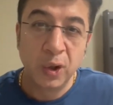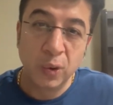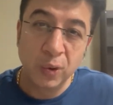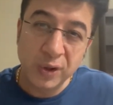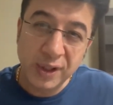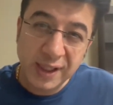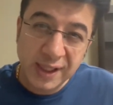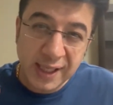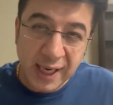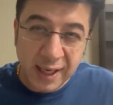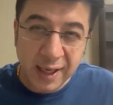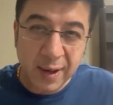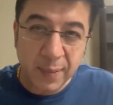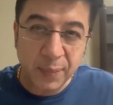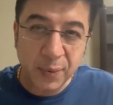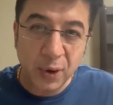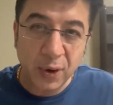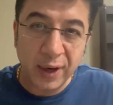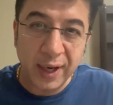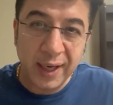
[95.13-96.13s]
to set
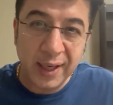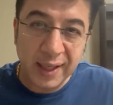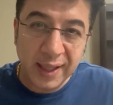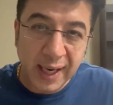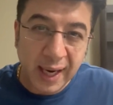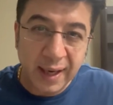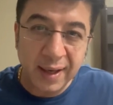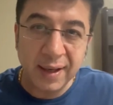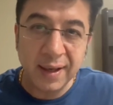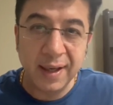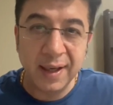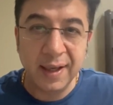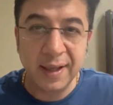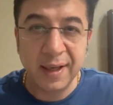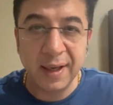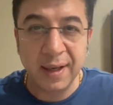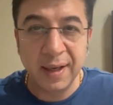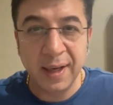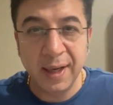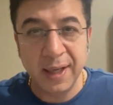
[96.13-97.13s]
up your entire
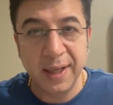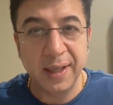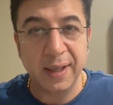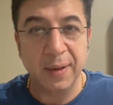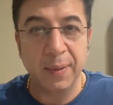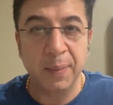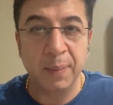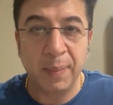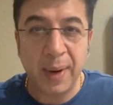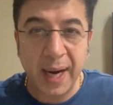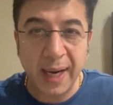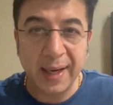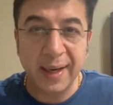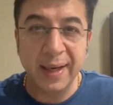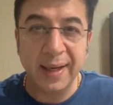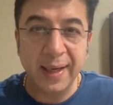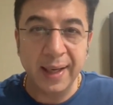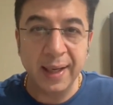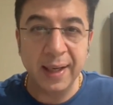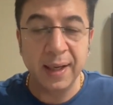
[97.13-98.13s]
internet
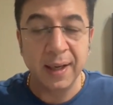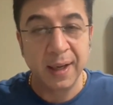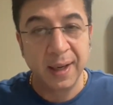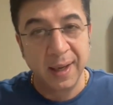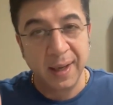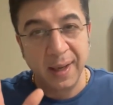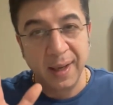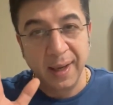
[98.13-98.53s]
marketing,